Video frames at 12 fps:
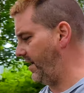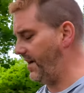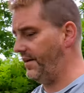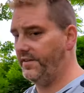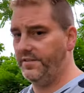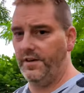
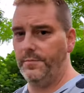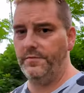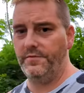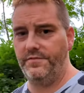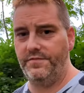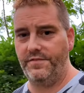any type
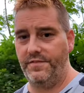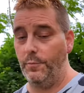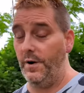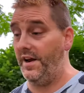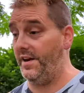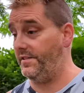of
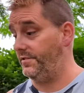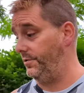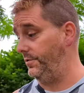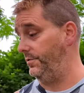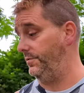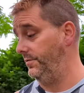way
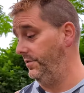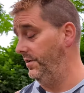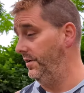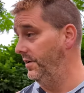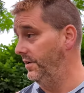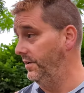to
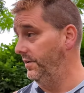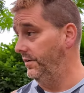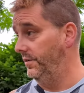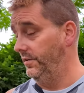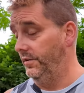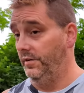
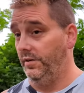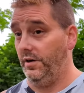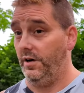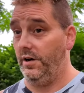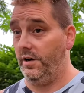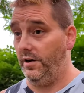
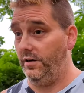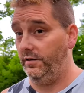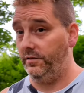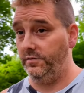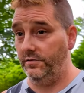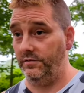uh,
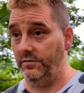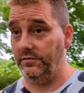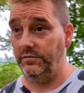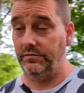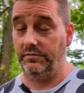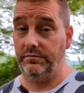
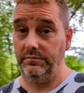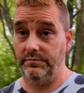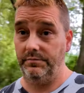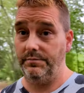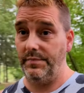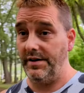
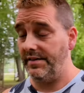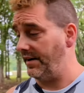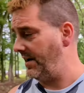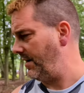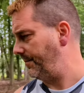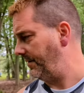make that
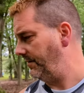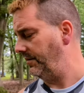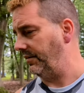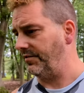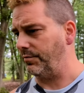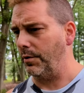happen.
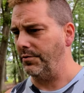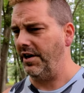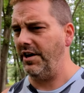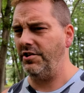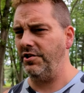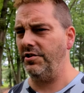Unless
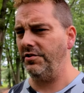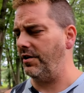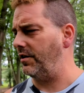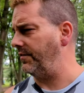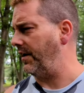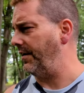rotation is
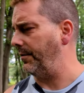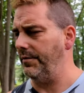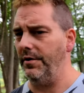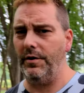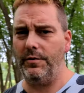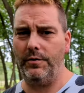off, I
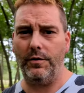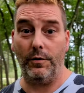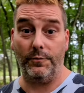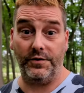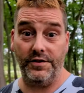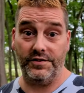don't know.
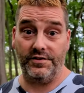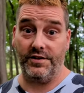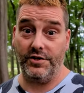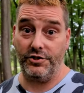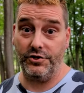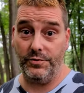Hopefully this thing
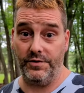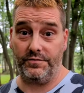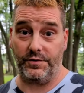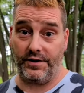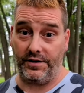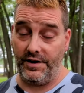is shooting in
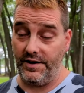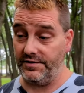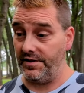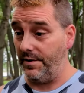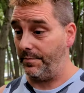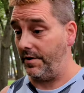freaking
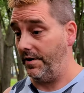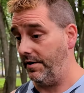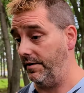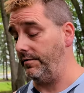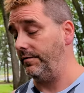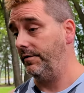landscape right
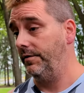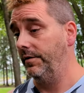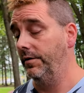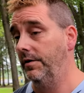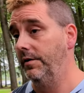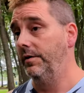now.
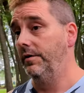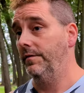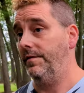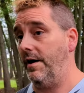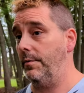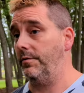
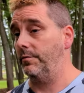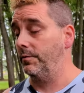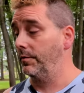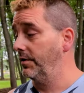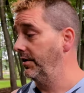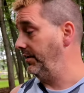That would
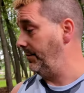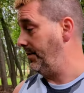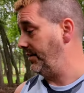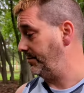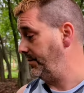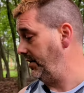really
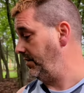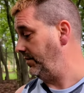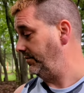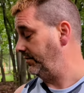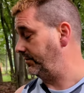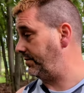piss me
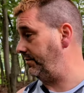off.